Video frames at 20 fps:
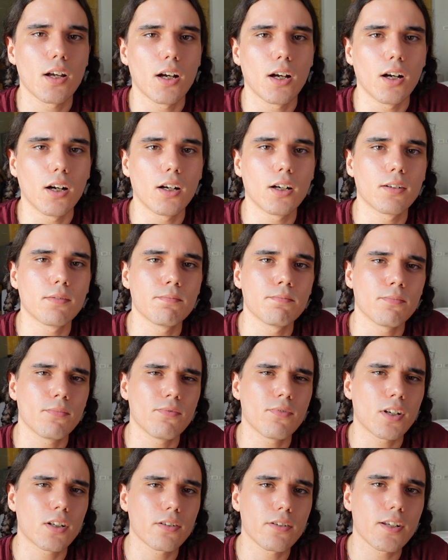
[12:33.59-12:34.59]

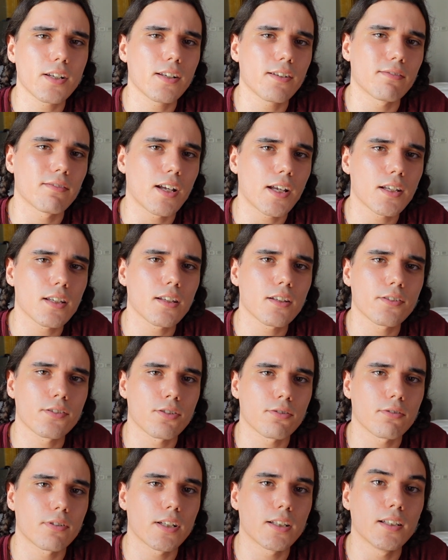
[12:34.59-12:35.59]
There aren't any
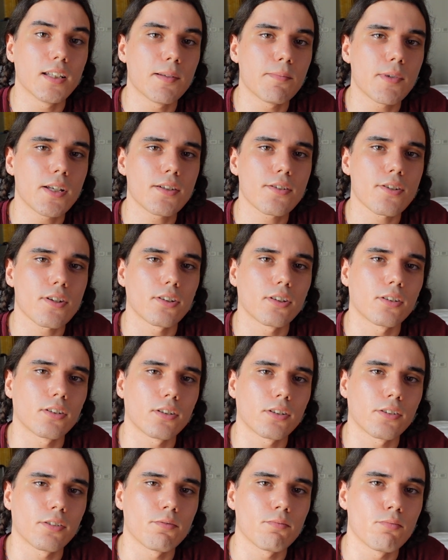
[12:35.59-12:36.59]
regulatory limits
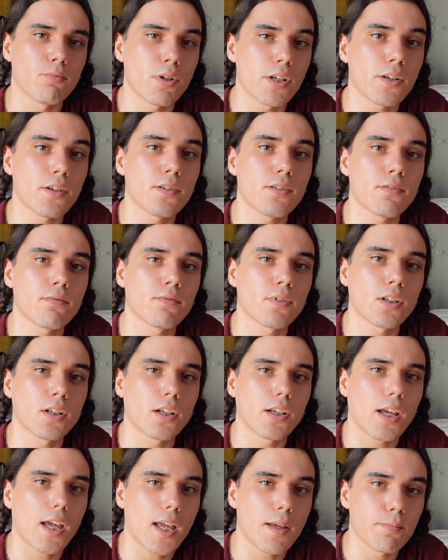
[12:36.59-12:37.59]
on when
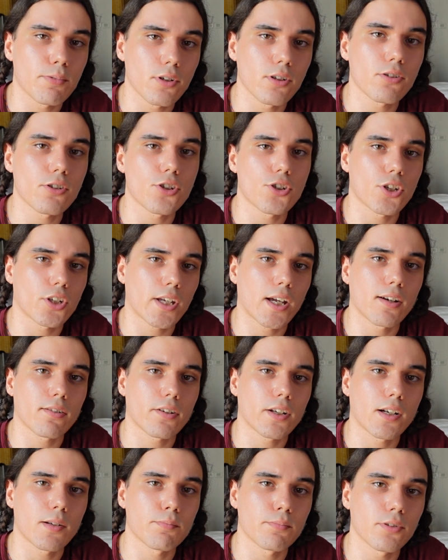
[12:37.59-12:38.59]
a brokerage account
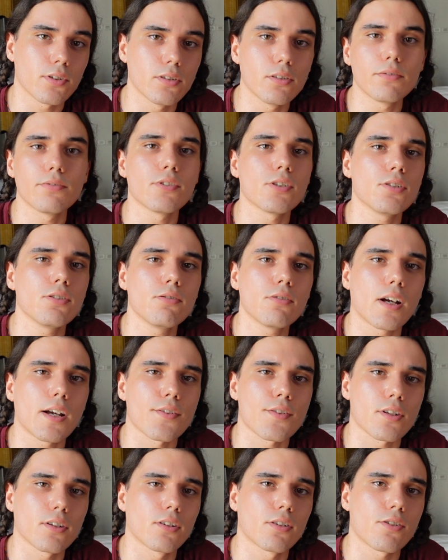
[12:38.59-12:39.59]
can approve you
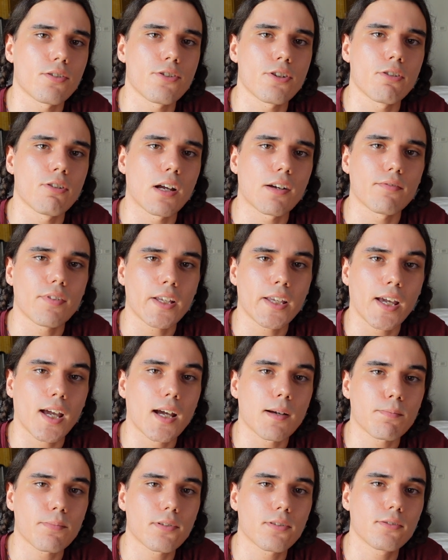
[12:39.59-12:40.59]
as long as you have the
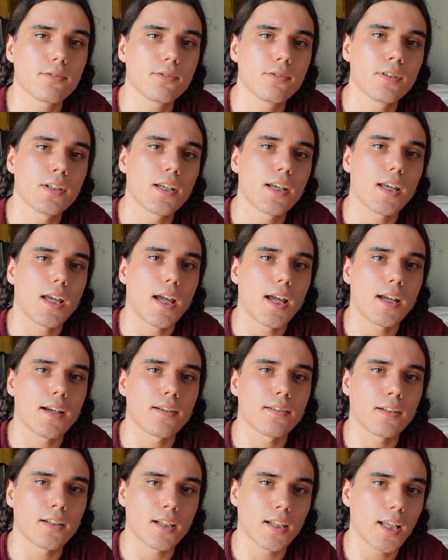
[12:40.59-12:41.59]
capital
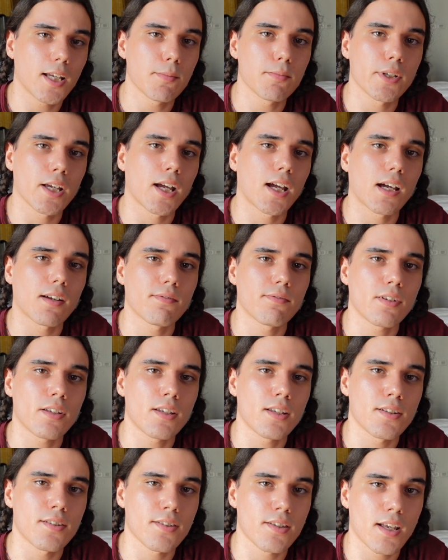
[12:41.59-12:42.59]
and claim to have
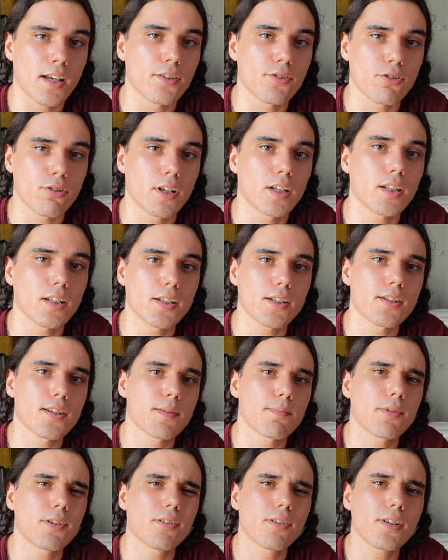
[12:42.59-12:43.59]
the set trading
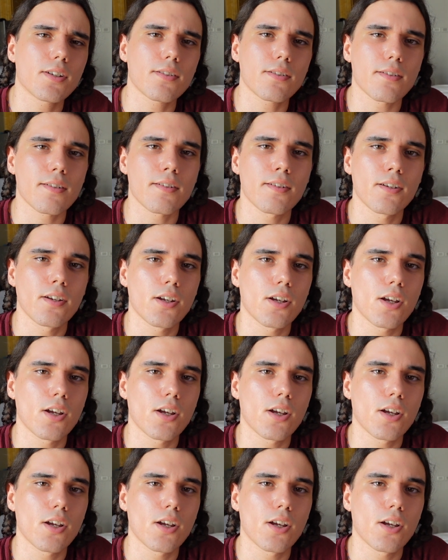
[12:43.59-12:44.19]
experience.